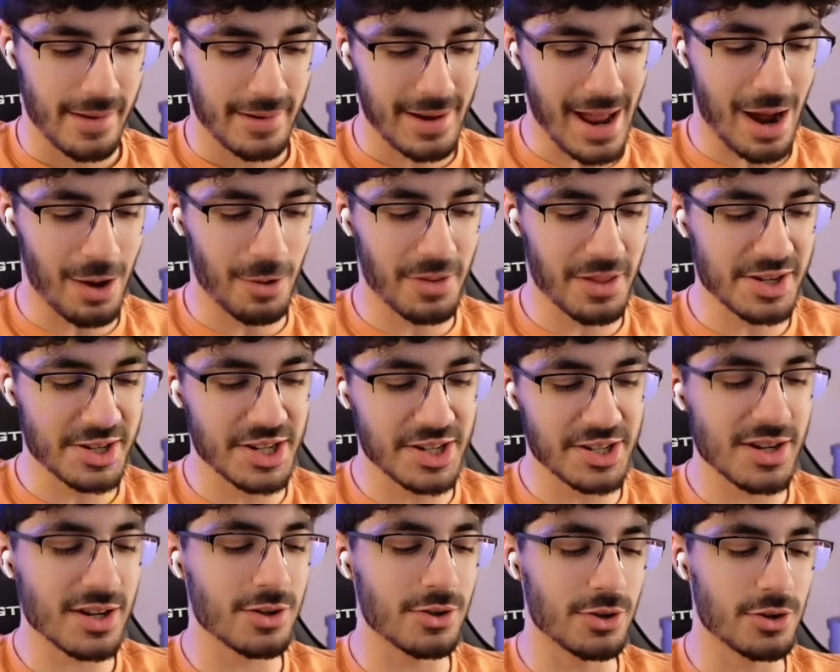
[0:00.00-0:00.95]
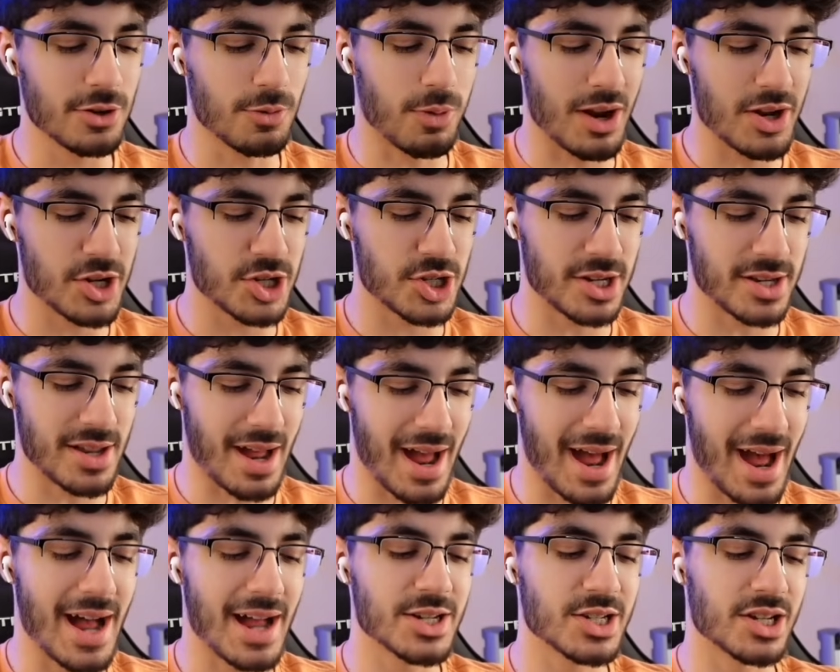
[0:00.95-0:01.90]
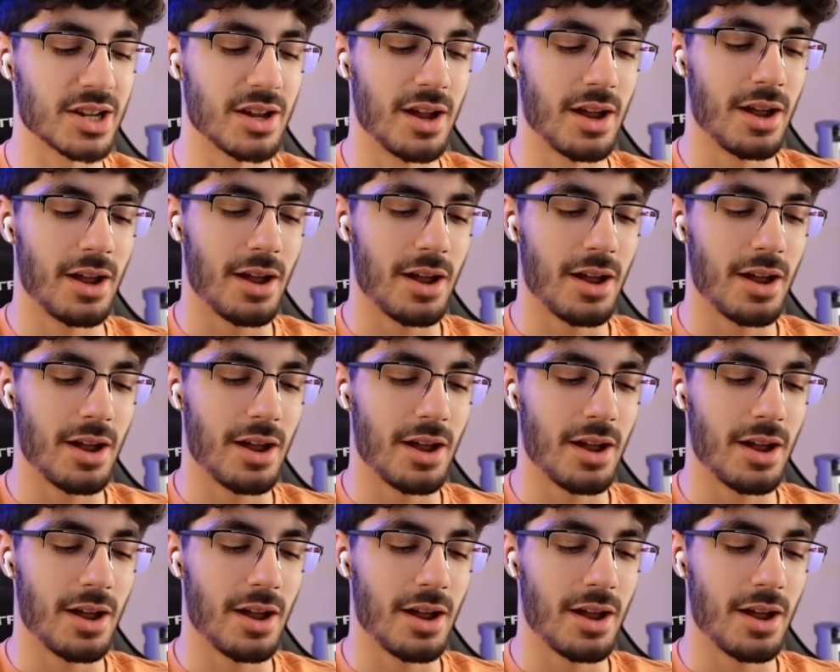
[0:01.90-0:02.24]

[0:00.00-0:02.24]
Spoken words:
Now, this is a good question to ask.